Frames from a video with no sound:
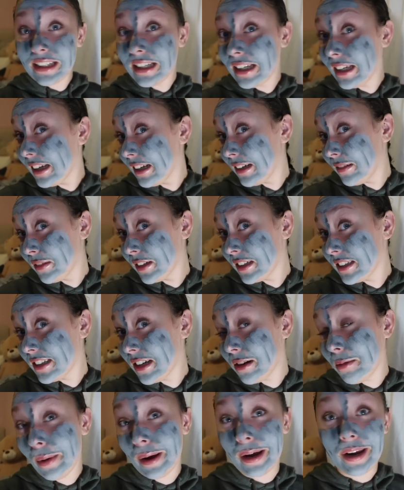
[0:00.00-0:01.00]
and rinse
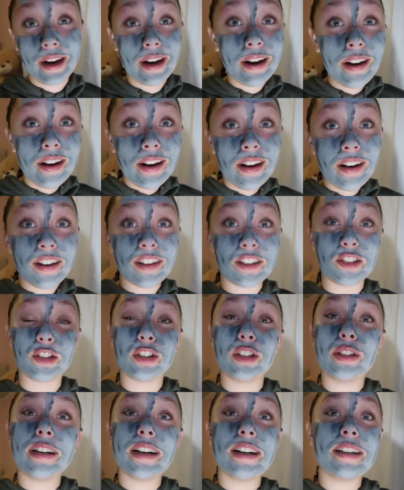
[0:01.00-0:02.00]
out my hair and show
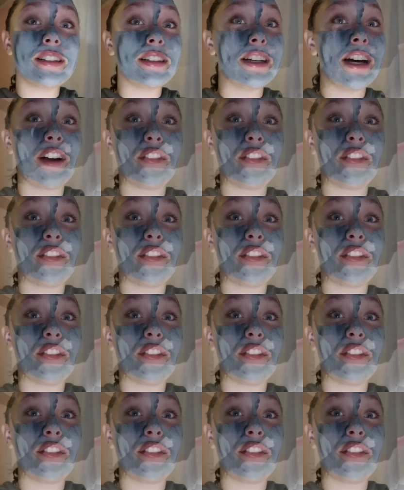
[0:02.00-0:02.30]
you guys the